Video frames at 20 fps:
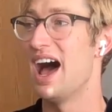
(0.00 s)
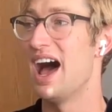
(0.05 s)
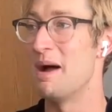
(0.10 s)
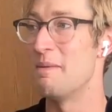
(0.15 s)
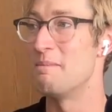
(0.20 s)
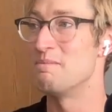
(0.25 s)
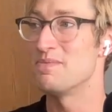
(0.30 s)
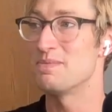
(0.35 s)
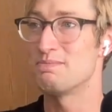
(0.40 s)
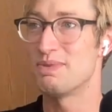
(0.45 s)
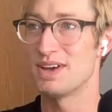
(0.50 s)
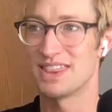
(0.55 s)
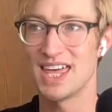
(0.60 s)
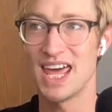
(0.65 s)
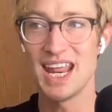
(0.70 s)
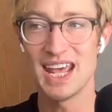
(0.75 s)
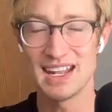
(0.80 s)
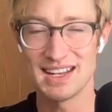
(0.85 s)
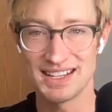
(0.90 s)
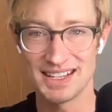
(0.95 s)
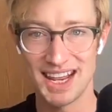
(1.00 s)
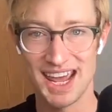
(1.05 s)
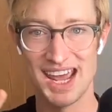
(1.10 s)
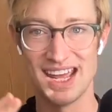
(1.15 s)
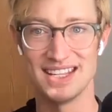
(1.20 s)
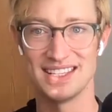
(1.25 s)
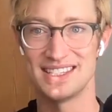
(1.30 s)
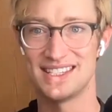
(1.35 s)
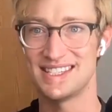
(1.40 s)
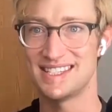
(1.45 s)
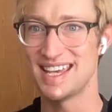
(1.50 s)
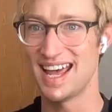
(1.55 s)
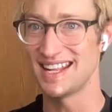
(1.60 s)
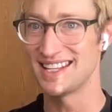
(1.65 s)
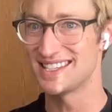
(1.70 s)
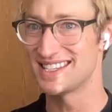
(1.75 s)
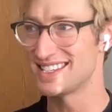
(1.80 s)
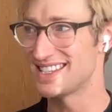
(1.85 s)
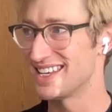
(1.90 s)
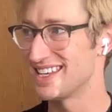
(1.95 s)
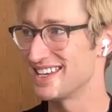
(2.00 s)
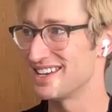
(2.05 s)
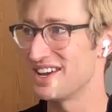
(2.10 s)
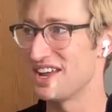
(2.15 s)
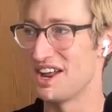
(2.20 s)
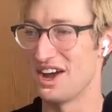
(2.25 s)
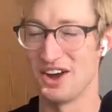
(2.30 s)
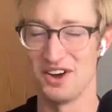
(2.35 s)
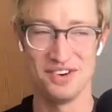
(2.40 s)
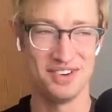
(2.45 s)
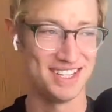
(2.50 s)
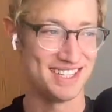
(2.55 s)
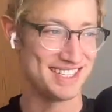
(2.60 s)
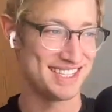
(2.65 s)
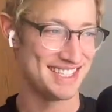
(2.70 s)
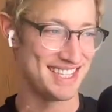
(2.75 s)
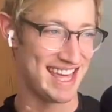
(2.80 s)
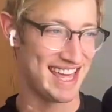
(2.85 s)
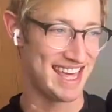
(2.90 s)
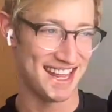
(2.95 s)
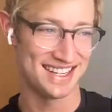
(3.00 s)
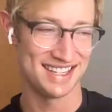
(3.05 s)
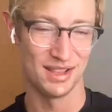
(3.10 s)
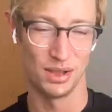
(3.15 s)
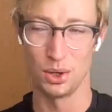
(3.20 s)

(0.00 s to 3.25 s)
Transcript: Um, but then it it sets the you know it's that